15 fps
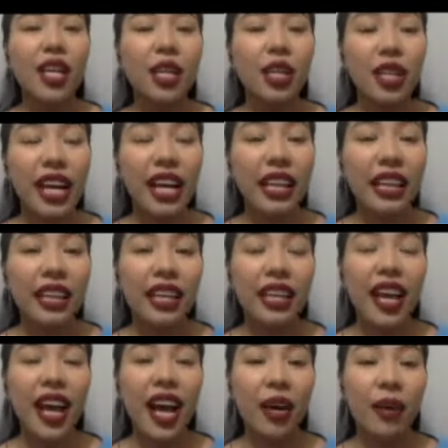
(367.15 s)

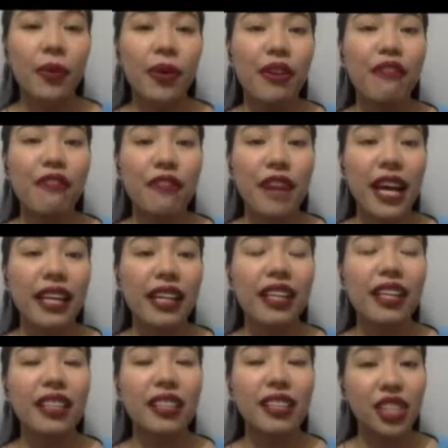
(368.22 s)
writing our
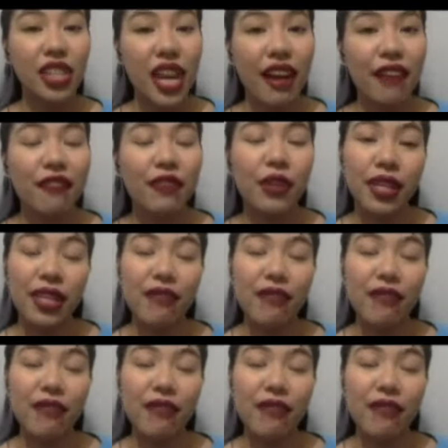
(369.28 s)
final draft or